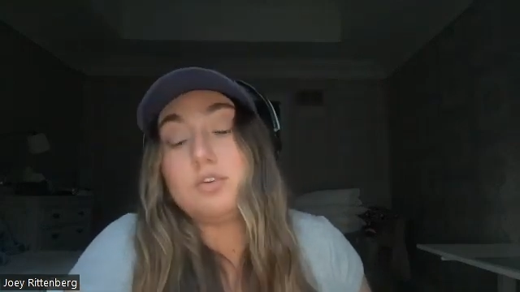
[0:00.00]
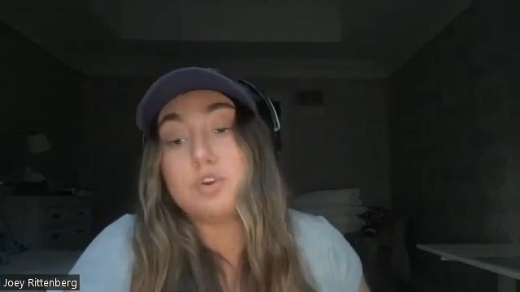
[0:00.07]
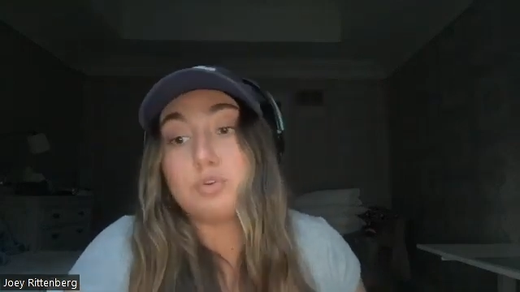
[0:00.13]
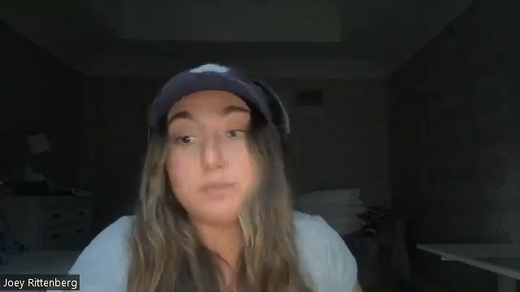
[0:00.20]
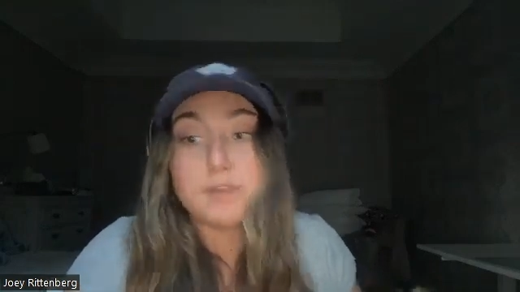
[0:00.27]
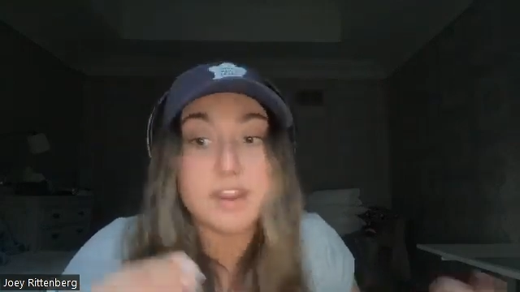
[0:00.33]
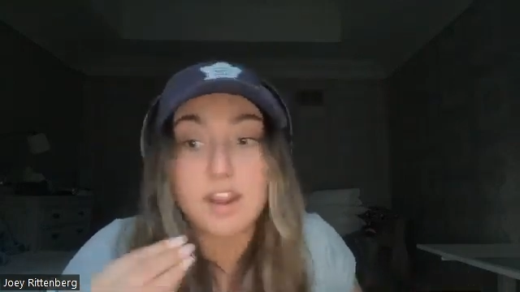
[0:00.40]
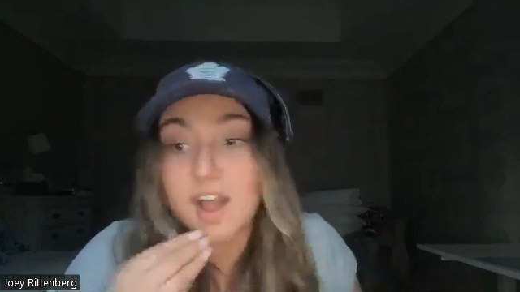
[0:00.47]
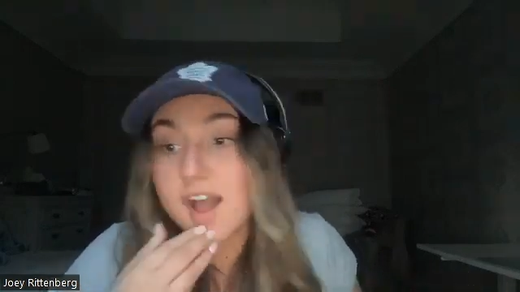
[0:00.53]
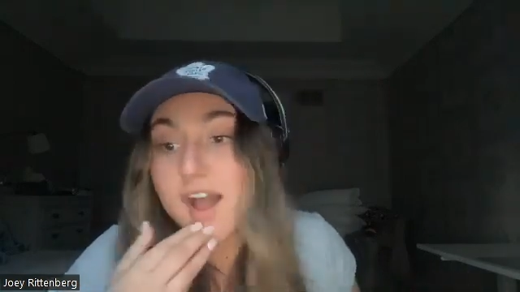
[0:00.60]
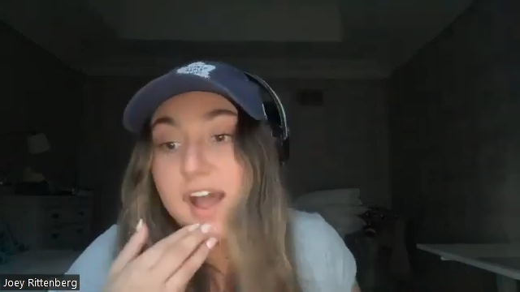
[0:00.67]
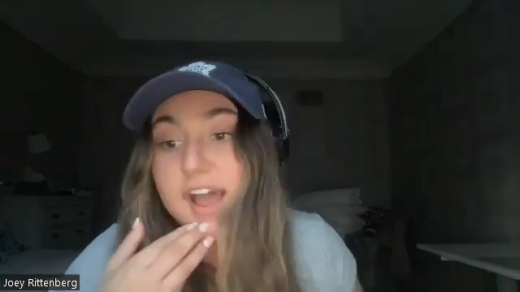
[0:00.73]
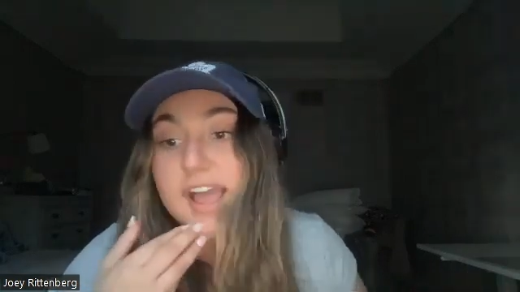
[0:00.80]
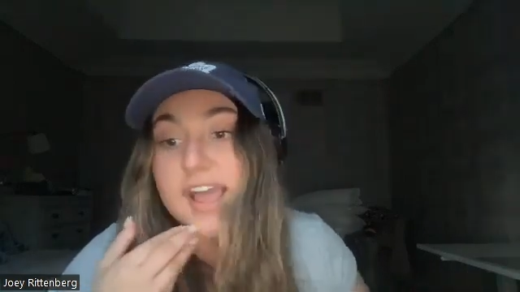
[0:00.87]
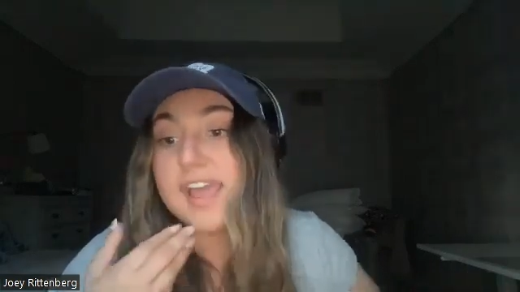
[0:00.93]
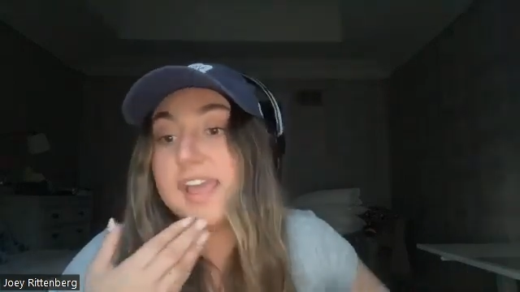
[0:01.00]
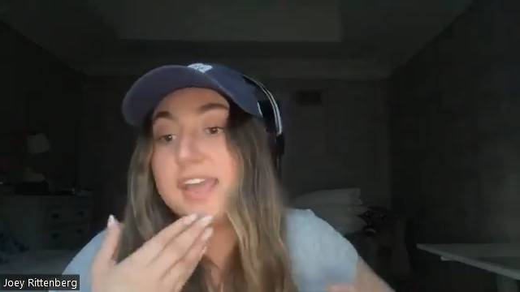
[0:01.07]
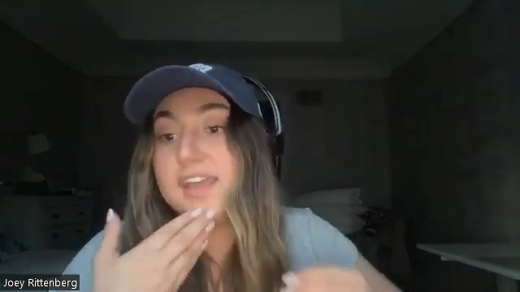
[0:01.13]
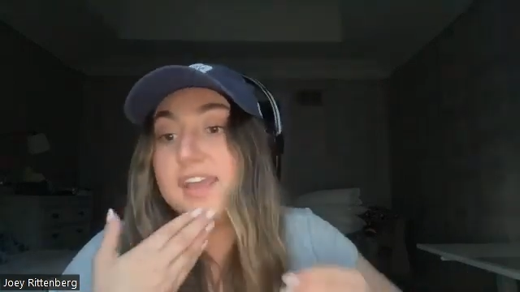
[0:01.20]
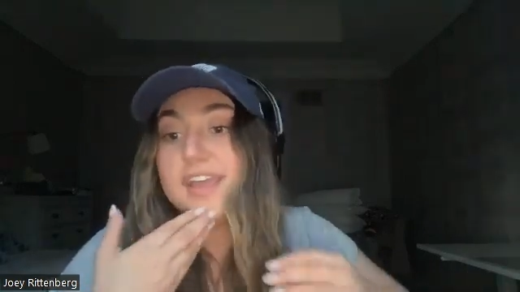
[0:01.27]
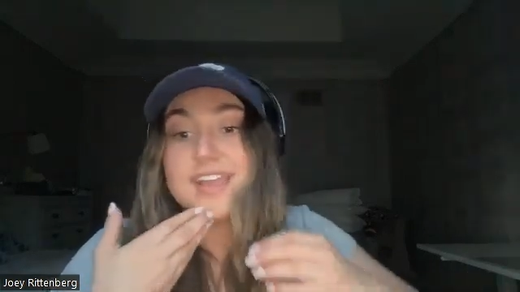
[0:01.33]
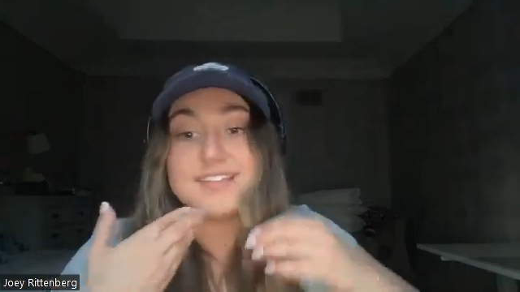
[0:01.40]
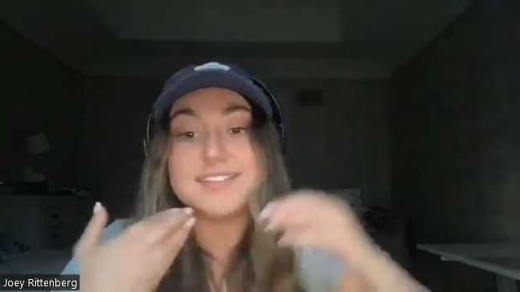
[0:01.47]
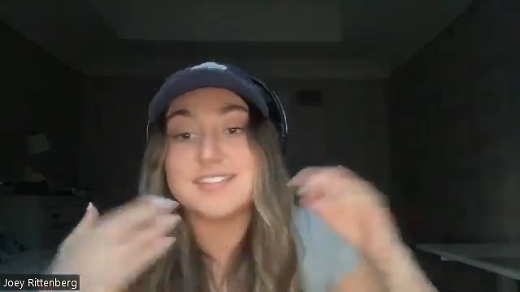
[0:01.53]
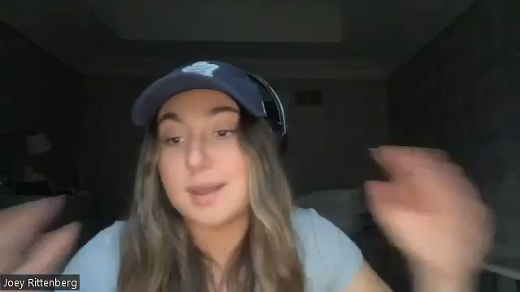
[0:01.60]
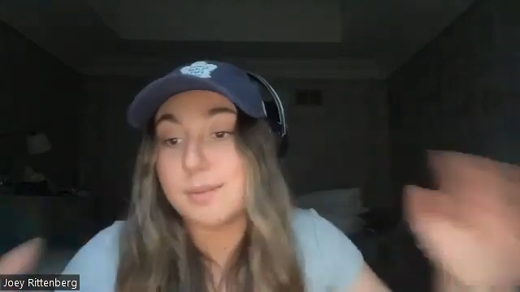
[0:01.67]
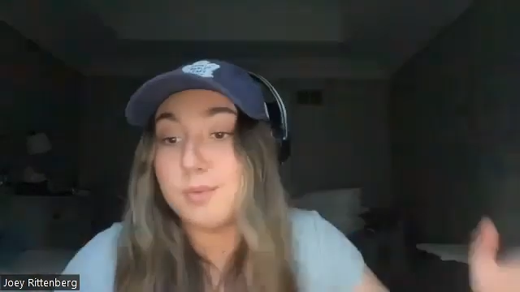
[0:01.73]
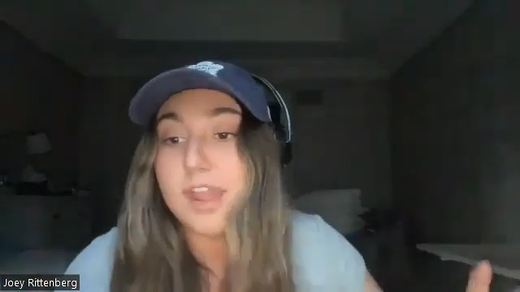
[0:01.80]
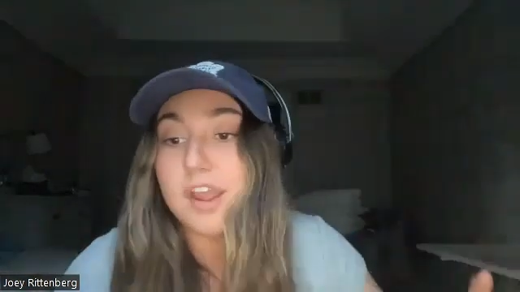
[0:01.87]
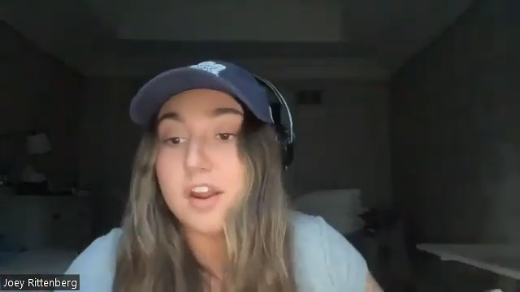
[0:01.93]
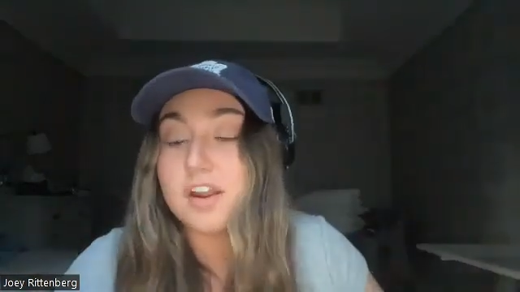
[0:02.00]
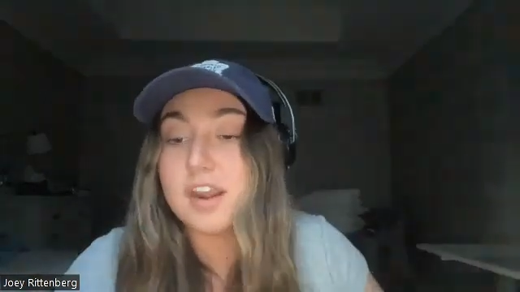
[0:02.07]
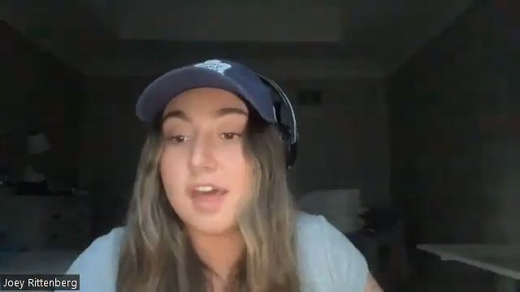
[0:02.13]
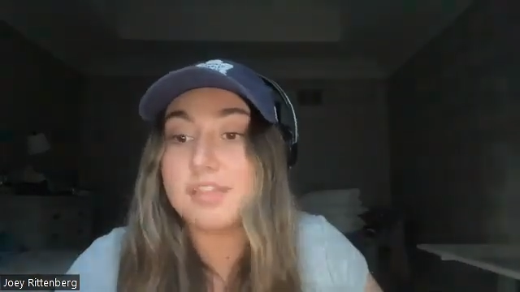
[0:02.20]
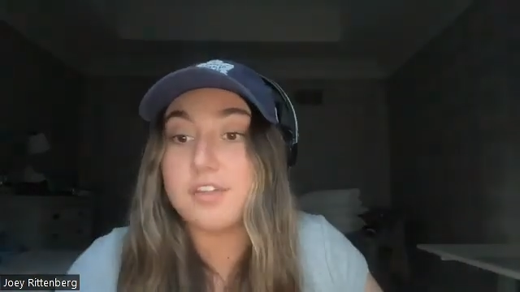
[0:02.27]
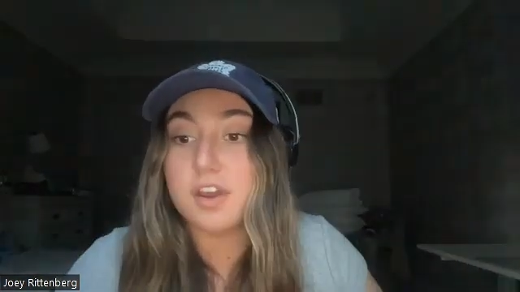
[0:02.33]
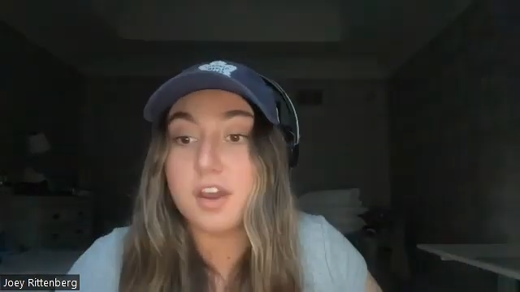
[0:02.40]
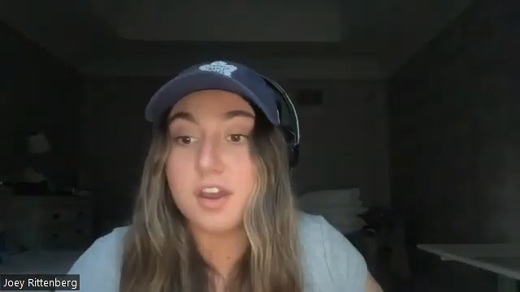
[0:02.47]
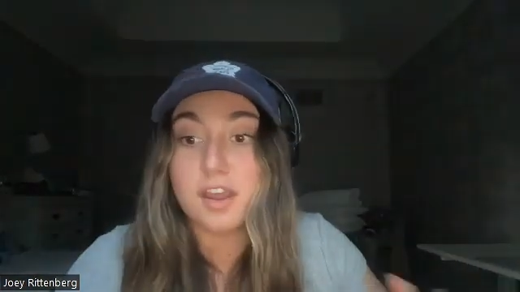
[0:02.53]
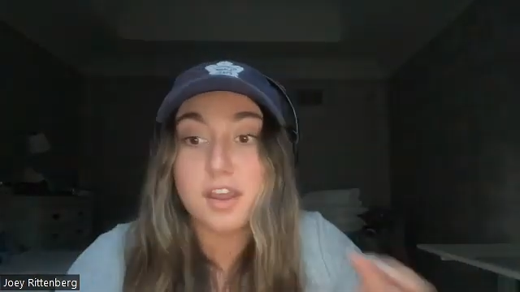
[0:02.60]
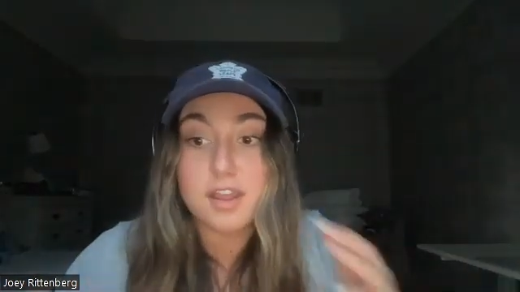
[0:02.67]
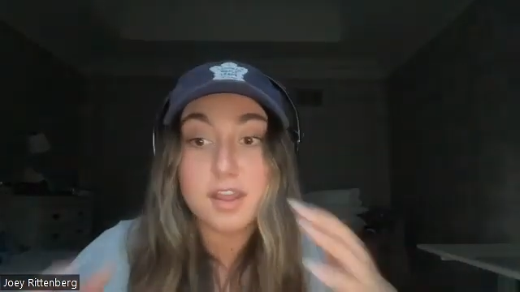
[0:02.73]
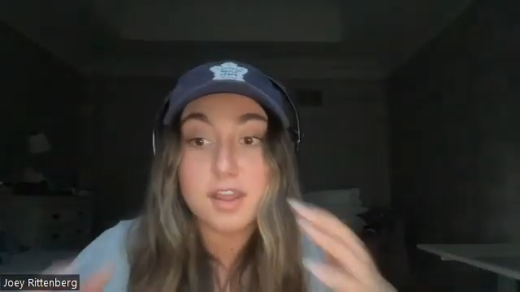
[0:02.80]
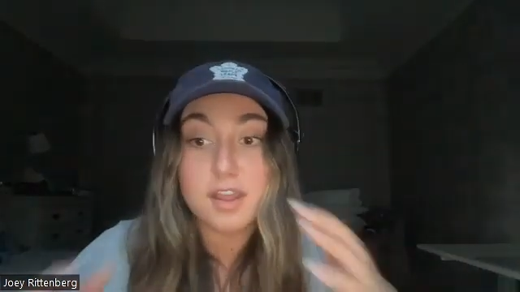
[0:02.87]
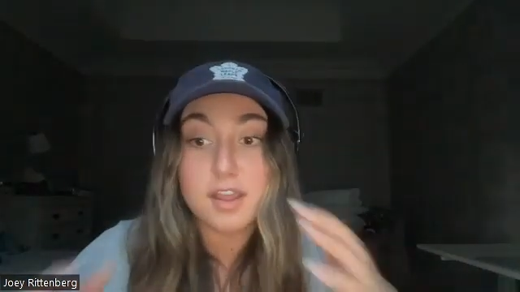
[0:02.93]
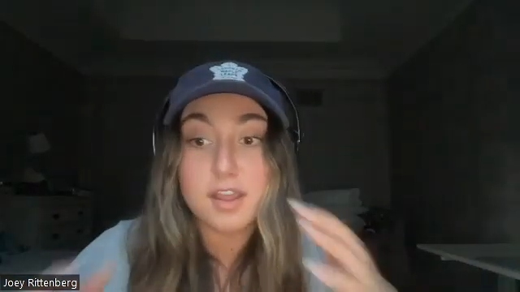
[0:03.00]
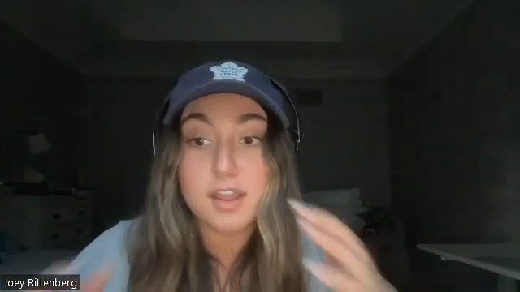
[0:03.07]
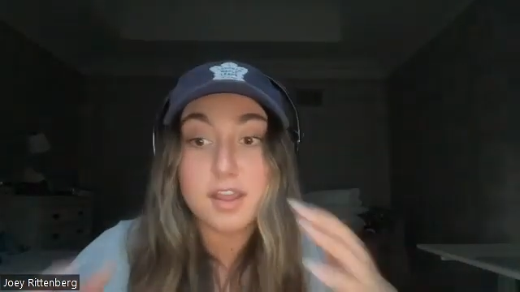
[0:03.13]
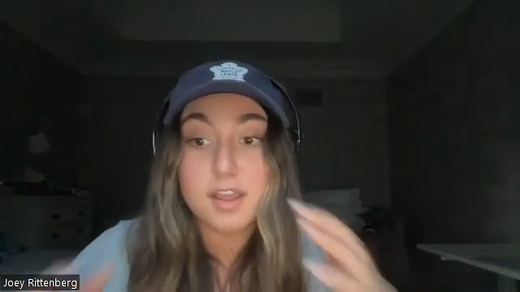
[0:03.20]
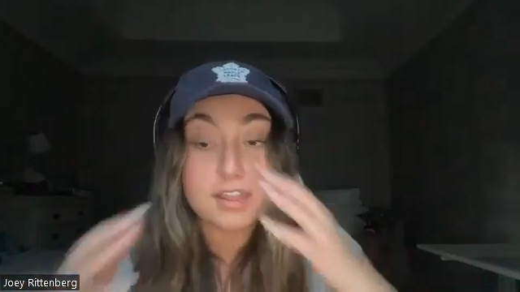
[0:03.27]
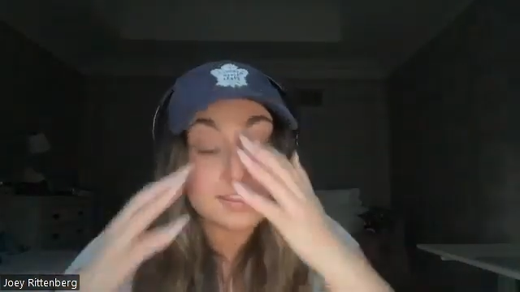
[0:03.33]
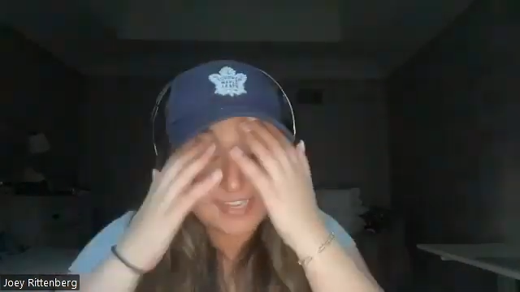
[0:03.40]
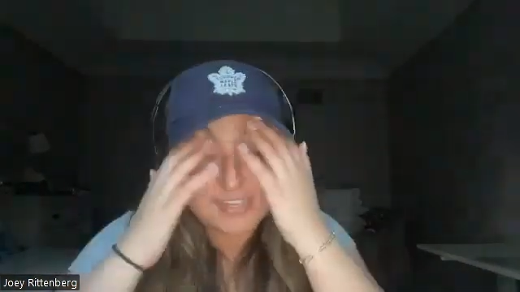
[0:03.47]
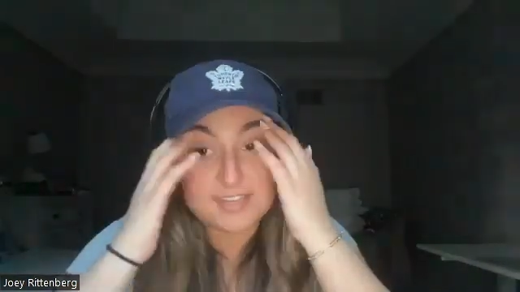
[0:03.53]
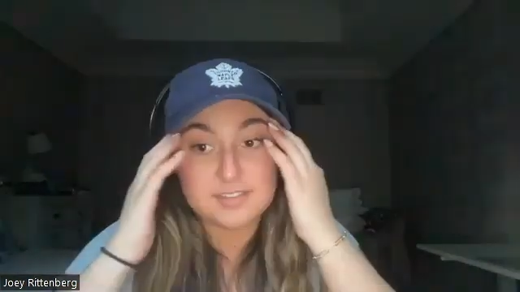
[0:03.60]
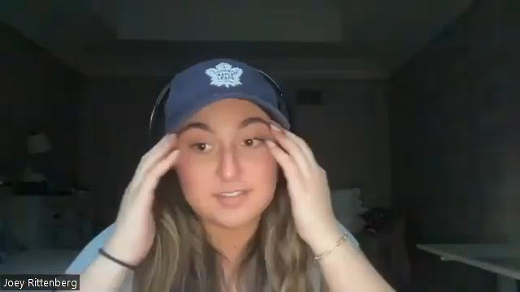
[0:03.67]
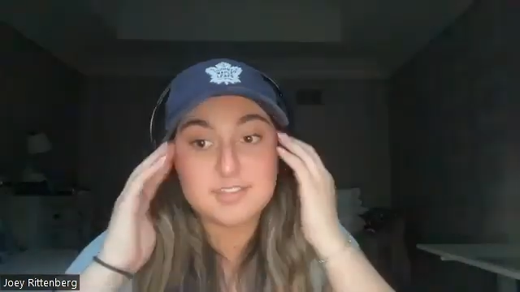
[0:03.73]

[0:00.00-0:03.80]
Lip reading: career high in some way or another seasons.